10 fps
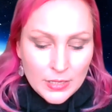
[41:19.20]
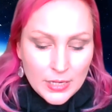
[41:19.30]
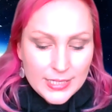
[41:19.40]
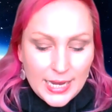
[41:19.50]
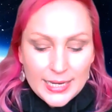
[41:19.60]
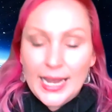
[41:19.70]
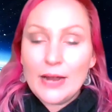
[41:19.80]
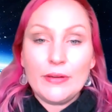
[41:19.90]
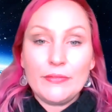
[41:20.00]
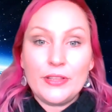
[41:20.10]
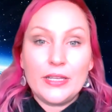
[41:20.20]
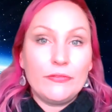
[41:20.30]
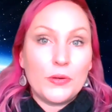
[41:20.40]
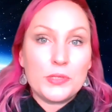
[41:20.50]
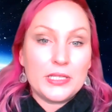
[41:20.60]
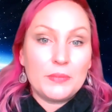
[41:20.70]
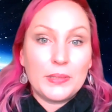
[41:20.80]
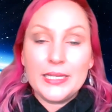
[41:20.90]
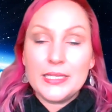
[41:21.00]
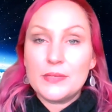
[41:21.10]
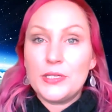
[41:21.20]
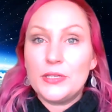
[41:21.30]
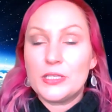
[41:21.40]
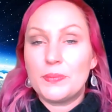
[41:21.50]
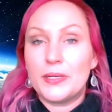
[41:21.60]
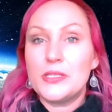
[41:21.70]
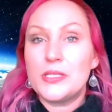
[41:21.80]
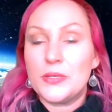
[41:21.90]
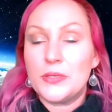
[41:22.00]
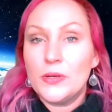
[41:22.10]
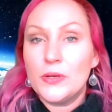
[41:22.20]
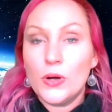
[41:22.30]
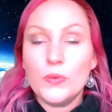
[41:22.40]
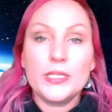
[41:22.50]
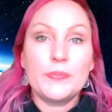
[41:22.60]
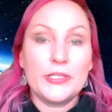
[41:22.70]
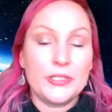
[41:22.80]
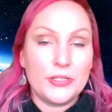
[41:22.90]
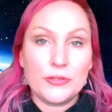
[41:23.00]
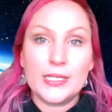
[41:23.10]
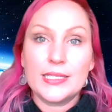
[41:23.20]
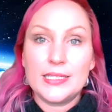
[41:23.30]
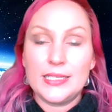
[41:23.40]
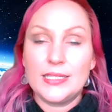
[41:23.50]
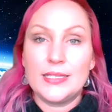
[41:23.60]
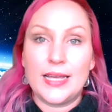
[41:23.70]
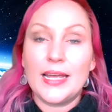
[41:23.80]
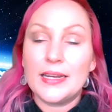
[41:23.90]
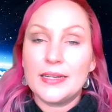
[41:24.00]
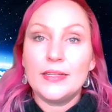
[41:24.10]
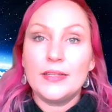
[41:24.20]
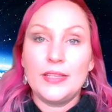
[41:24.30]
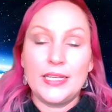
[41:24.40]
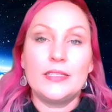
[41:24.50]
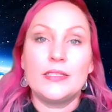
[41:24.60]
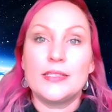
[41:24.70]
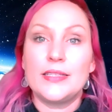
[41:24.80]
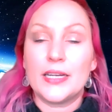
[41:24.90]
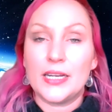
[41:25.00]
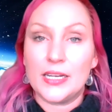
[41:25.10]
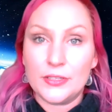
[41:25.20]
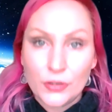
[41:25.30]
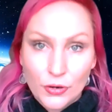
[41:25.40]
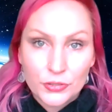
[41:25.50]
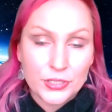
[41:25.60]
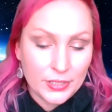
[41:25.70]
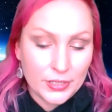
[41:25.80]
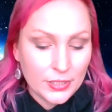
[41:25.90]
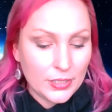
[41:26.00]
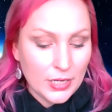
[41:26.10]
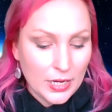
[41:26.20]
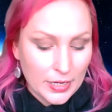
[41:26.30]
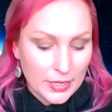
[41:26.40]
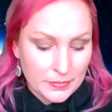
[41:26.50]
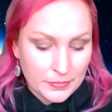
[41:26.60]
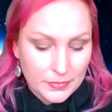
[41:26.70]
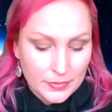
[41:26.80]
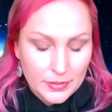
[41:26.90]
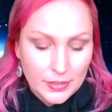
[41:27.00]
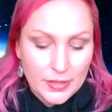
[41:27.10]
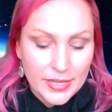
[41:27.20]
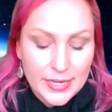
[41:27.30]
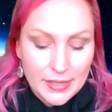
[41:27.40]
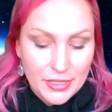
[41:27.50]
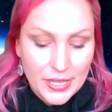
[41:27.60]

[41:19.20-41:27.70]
exactly how everything falls into place, and we're not supposed to. All we're supposed to trust is that things that are not from the